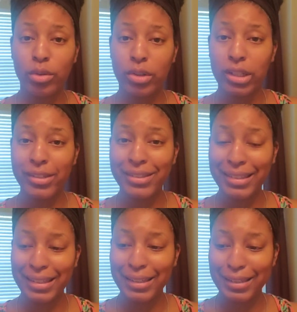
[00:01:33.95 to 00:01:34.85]
oily
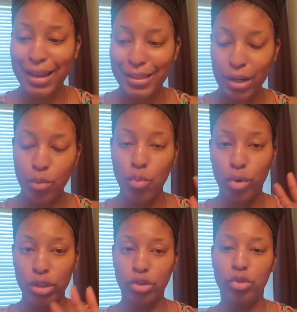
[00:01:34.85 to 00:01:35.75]
skin that
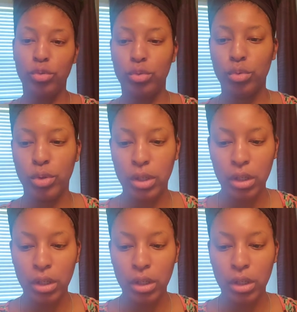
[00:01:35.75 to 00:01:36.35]
want to